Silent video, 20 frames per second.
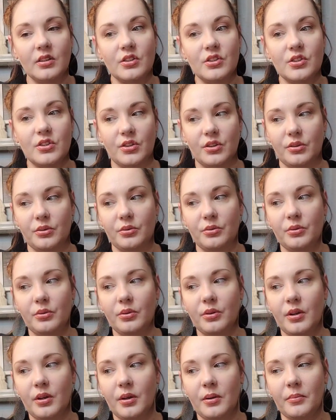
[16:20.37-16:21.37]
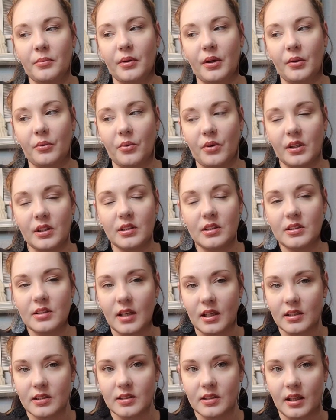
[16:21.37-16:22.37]
too, but I wanted to
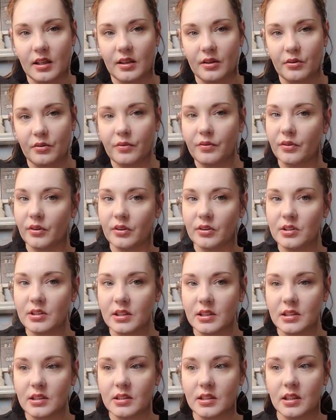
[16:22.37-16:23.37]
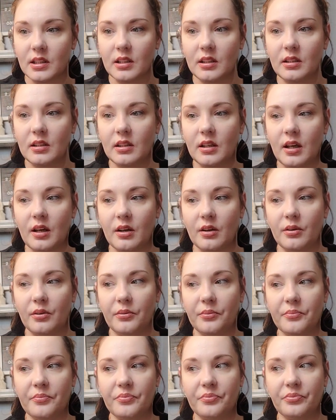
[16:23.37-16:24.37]
test that out first and see. Now
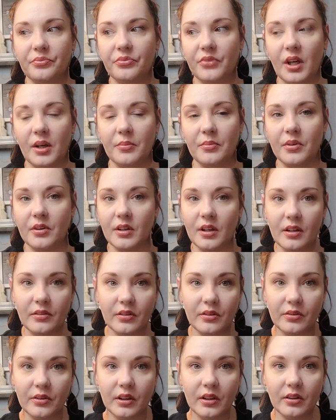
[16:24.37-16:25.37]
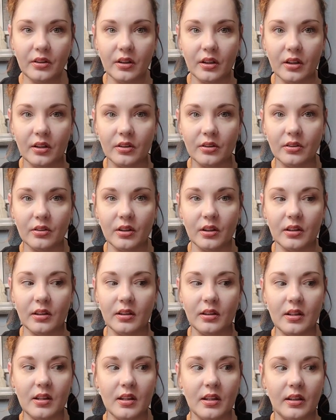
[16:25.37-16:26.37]
I'm gonna have to figure it out.
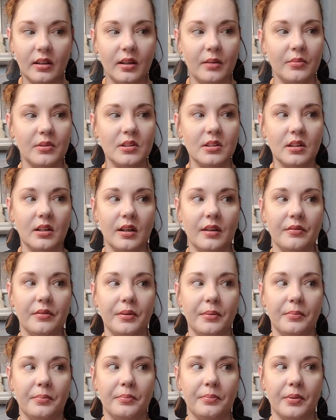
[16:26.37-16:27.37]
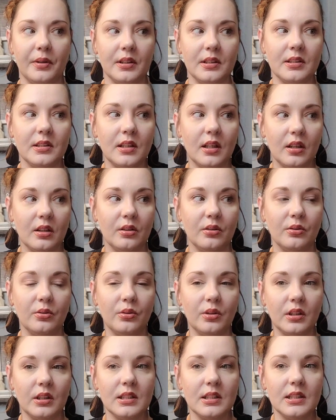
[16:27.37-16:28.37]
I think I'm just gonna have to bust
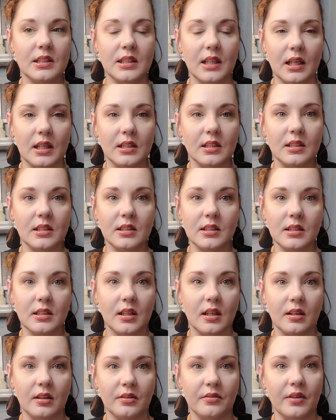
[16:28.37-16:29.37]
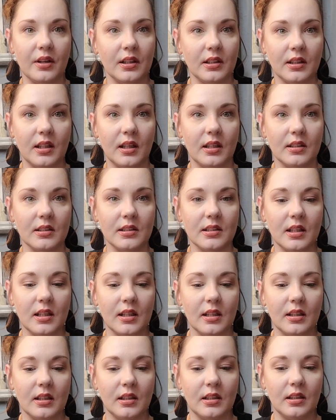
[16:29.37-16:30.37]
out a set of Valentine's
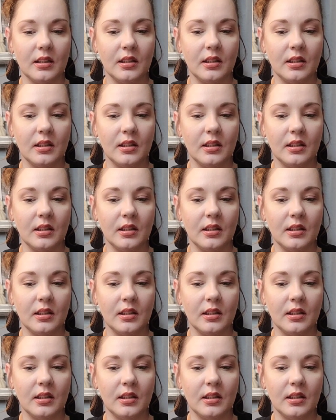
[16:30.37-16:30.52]
Day